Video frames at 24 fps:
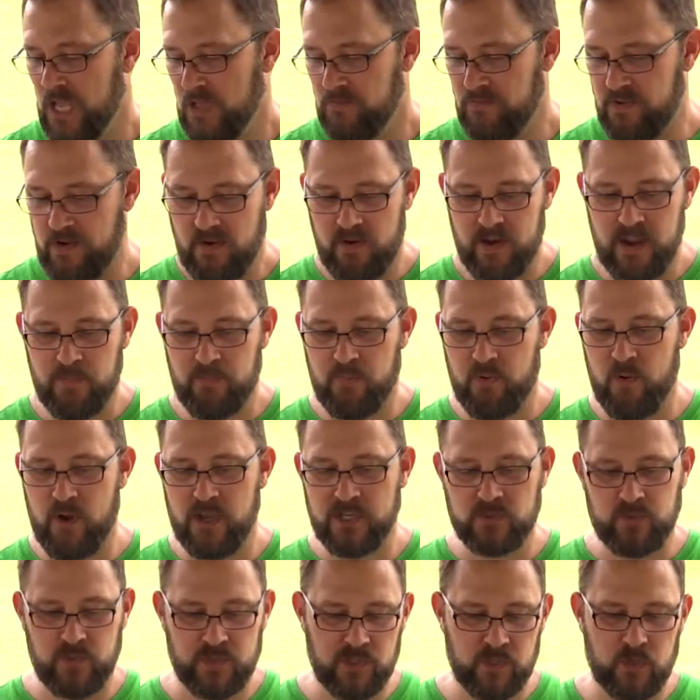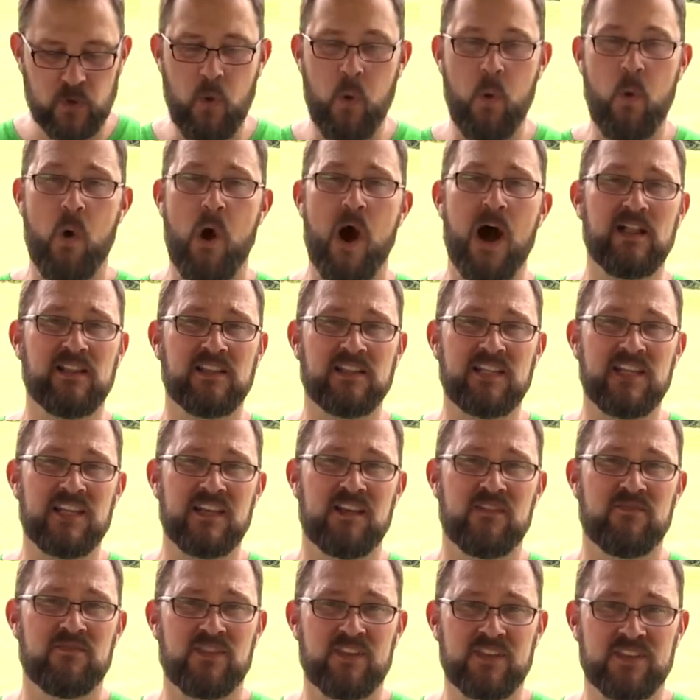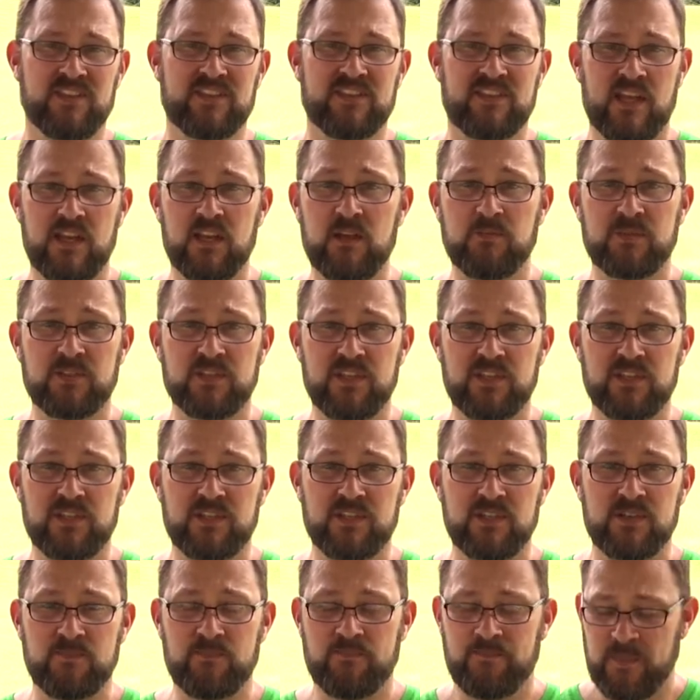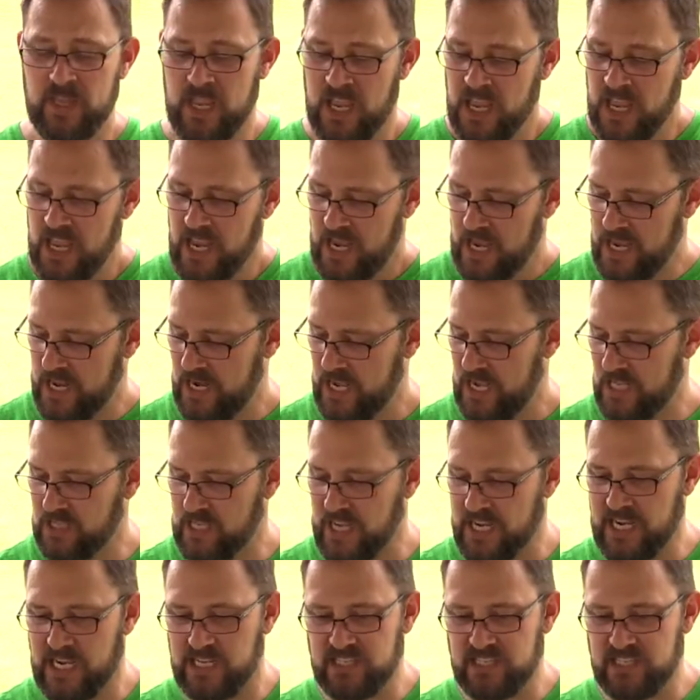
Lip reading: Very impressed with the quality of this setup system. And like